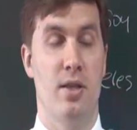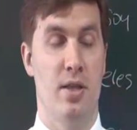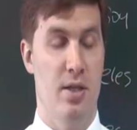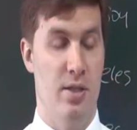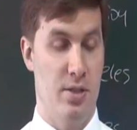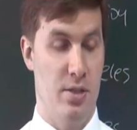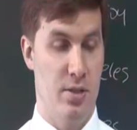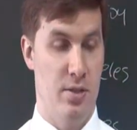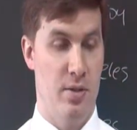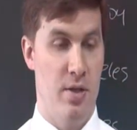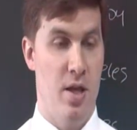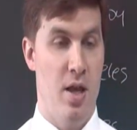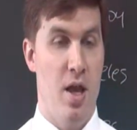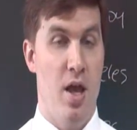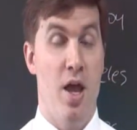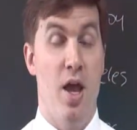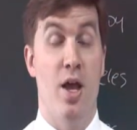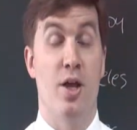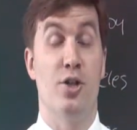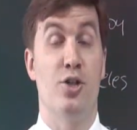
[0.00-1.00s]
this,
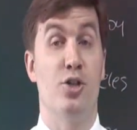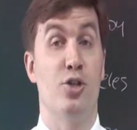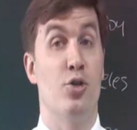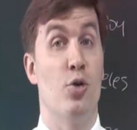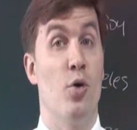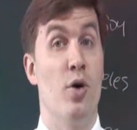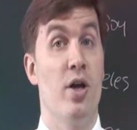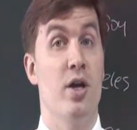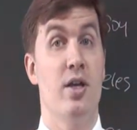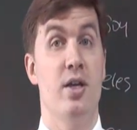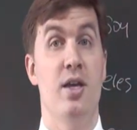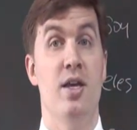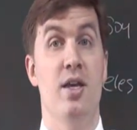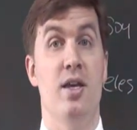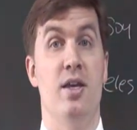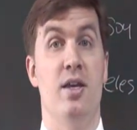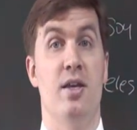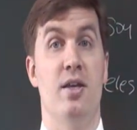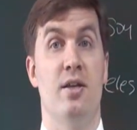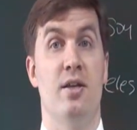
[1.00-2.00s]
estoy aquí,